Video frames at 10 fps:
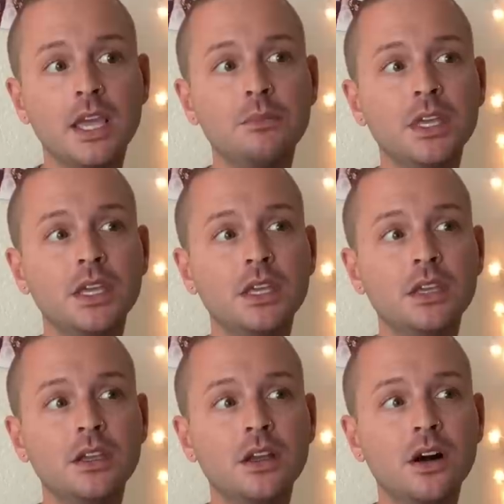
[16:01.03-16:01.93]

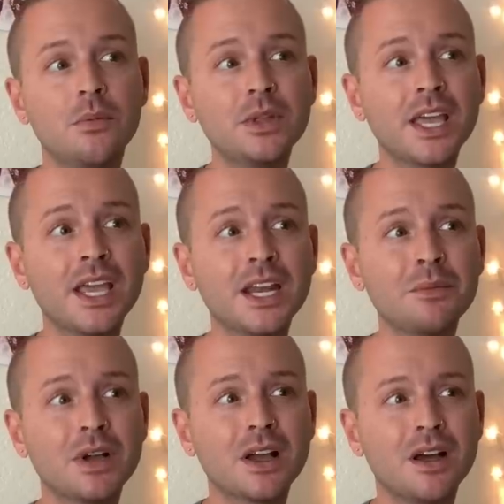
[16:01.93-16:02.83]
be
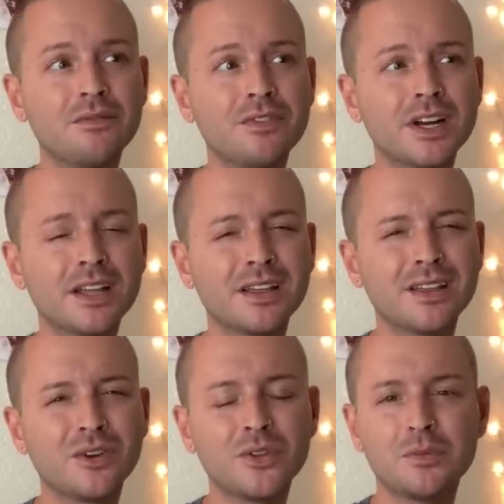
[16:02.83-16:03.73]
complicating, but
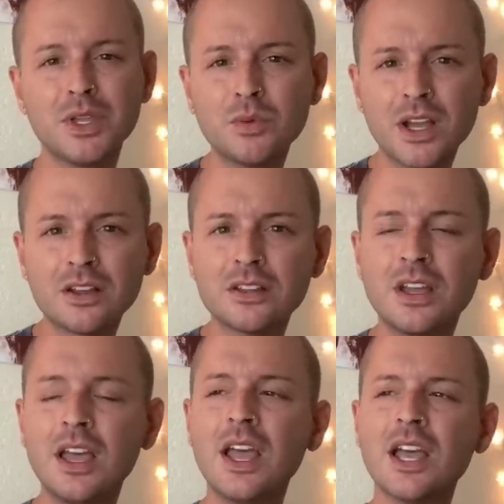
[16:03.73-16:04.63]
comforting all the meanwhile.
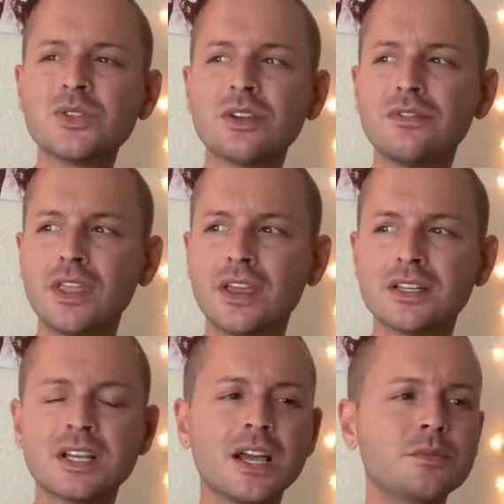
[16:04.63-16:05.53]
And so I feel like at
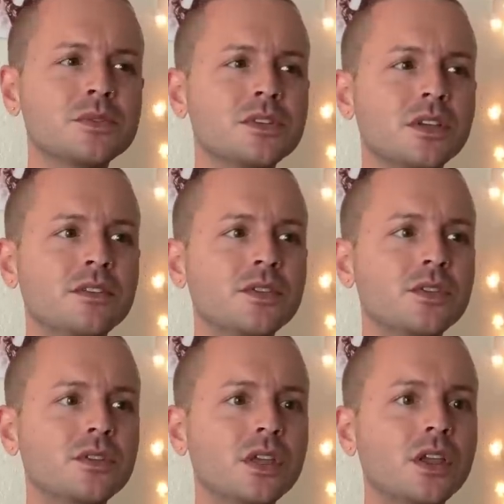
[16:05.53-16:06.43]
times,
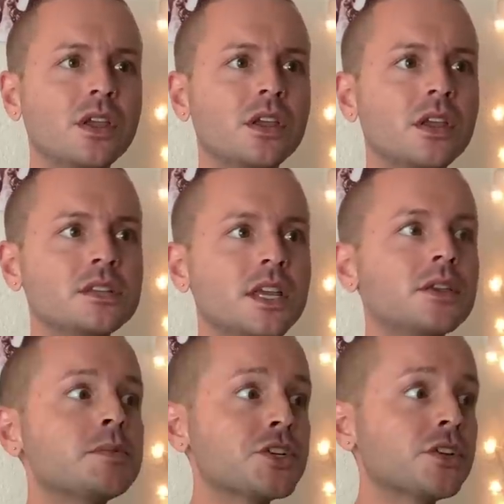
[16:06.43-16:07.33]
even, say,
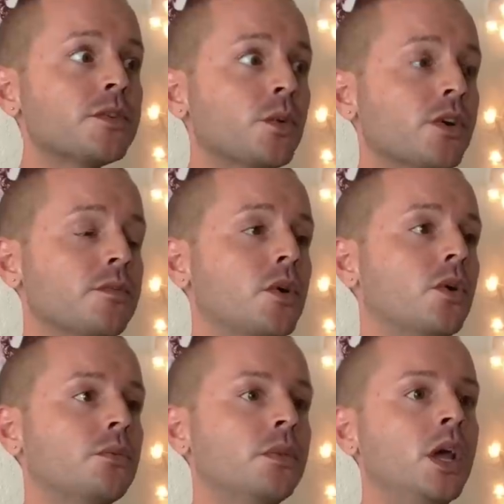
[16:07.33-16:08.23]
especially if you work from
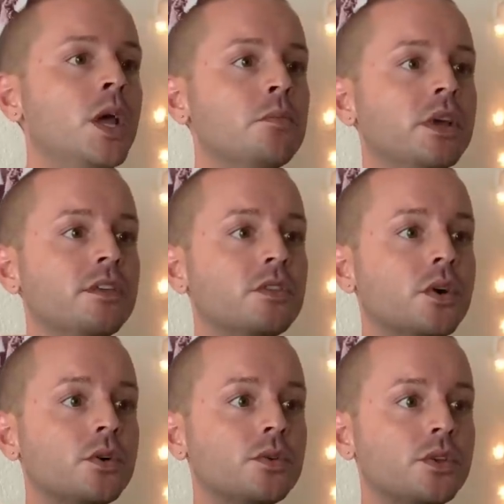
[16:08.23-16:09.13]
home, but even
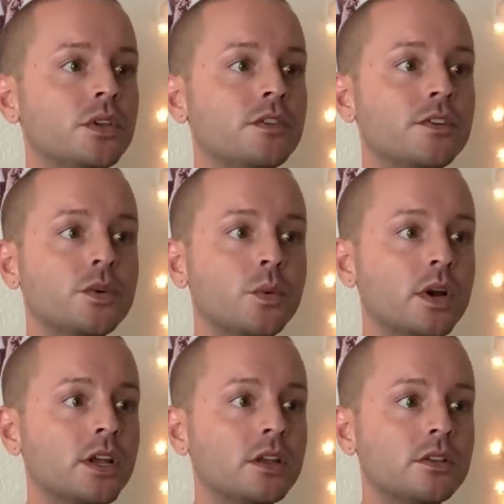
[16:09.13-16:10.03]
if you're
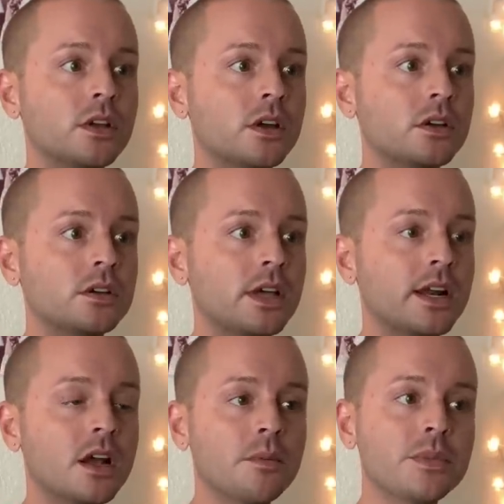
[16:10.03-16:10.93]
working at
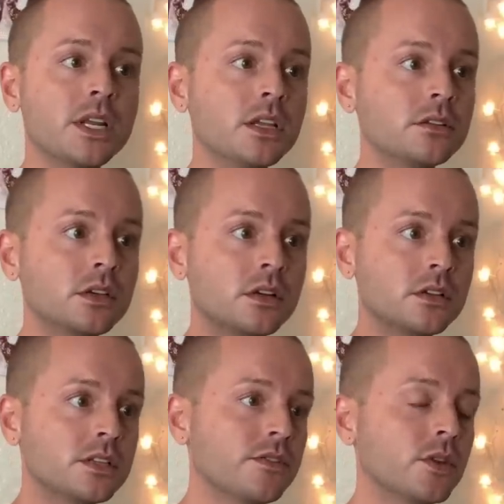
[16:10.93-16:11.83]
a company in a
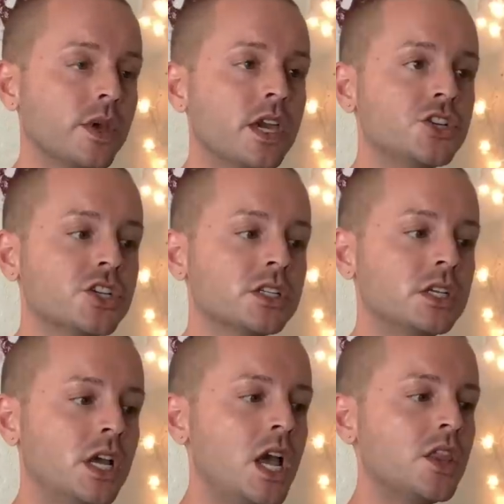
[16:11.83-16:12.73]
different location,
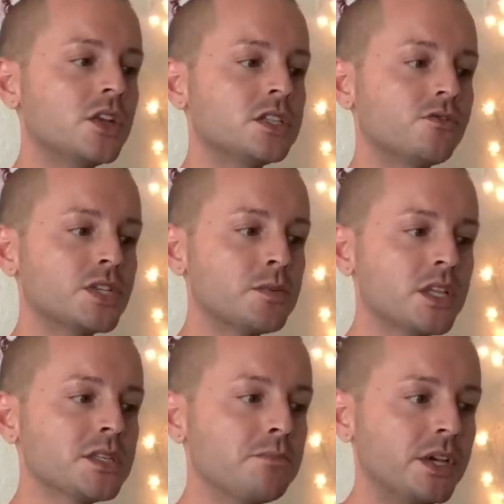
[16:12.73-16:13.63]
there's a
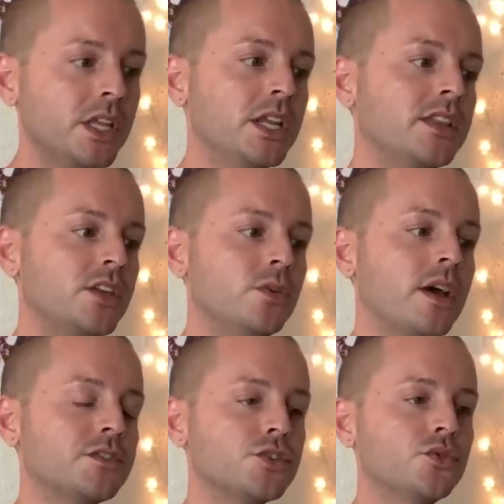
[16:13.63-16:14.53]
responsibility that you
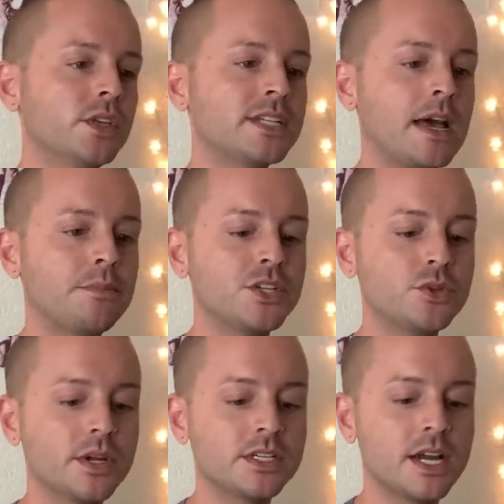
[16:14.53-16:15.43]
have to truly tap
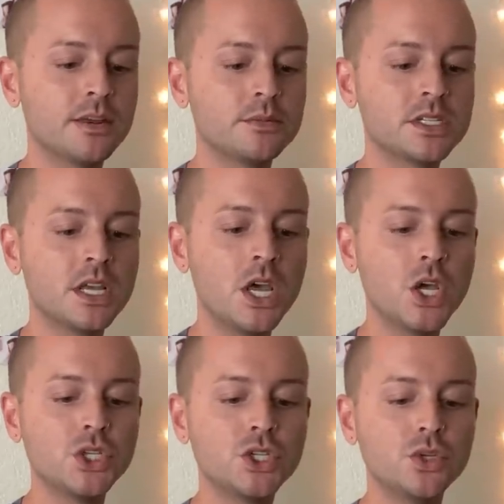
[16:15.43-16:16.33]
into at times
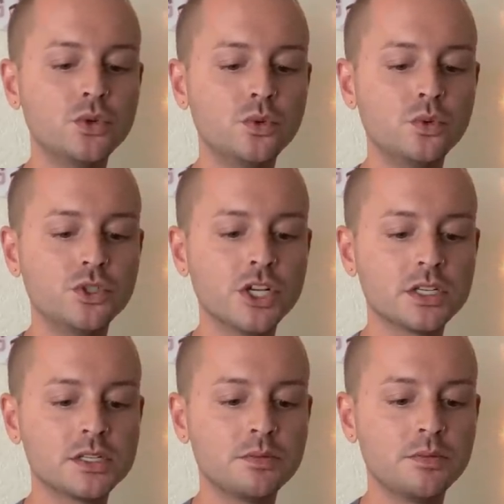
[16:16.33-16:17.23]
to
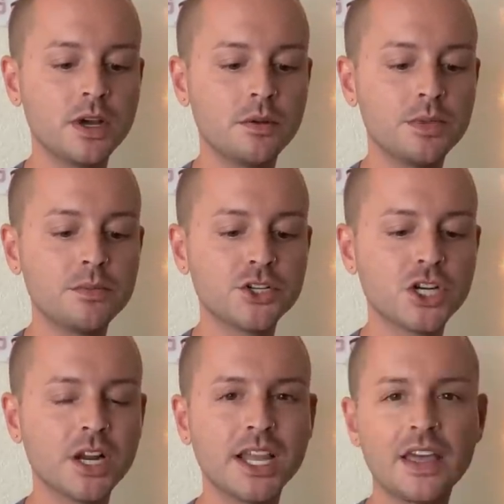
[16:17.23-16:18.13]
just be
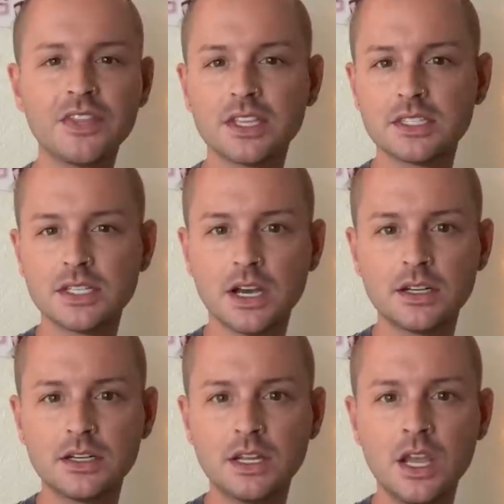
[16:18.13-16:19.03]
mature and get things
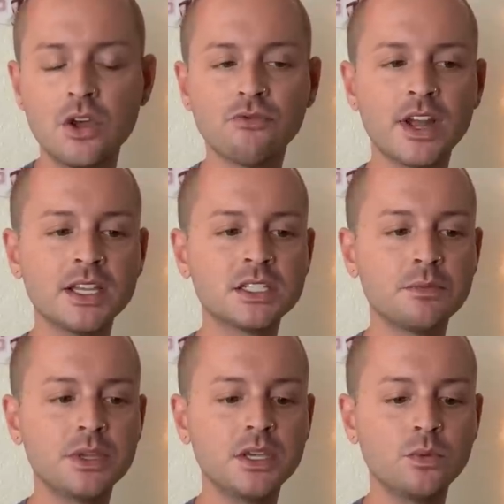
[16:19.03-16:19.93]
done, right? To
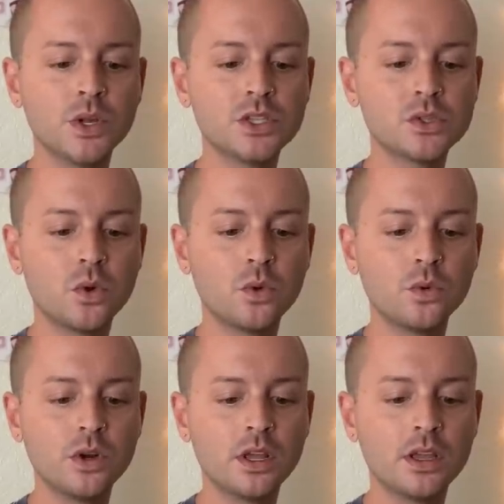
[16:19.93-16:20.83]
be one's
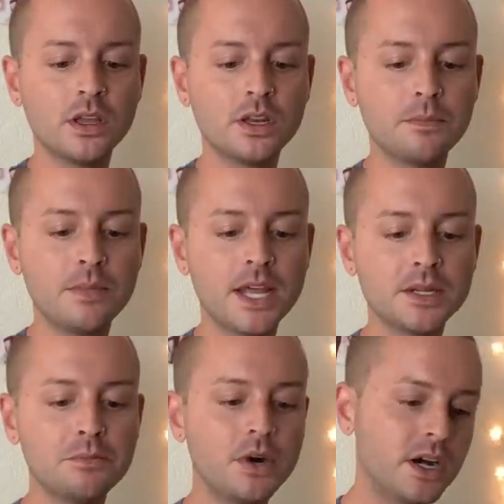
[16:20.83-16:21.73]
own
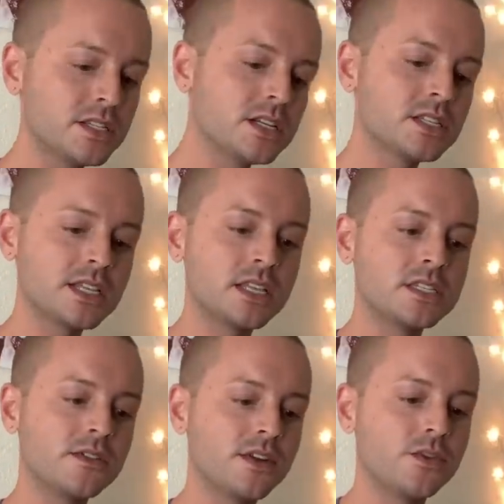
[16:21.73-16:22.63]
independent boss in a
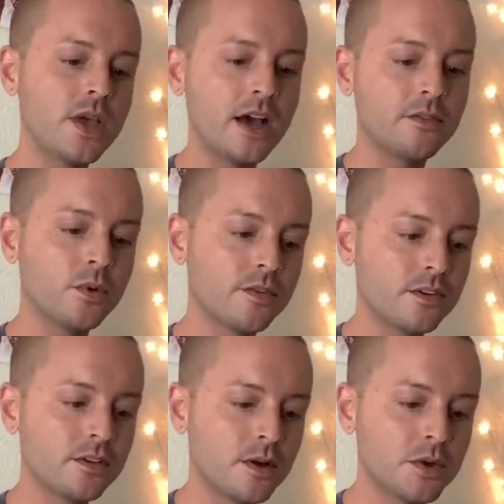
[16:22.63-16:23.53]
sense, even if you have one of
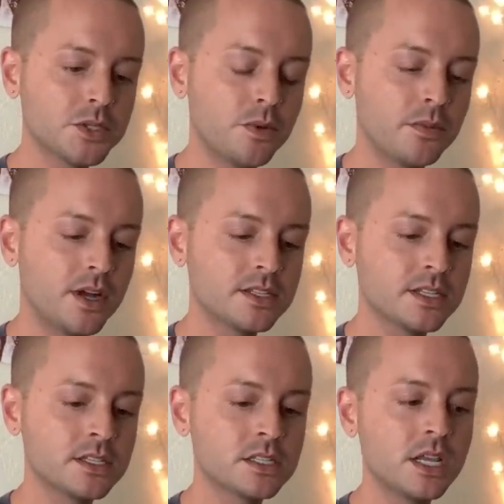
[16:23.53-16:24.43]
not multiple
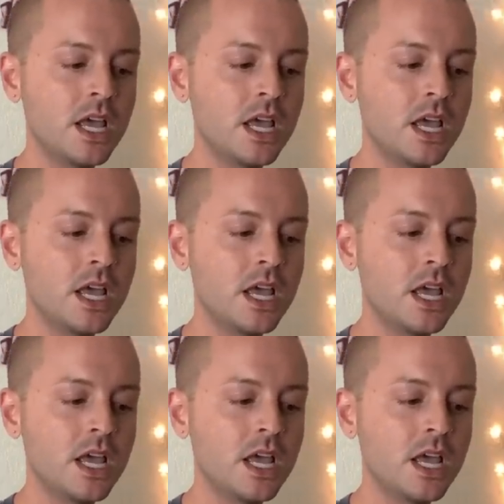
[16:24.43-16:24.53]
bosses,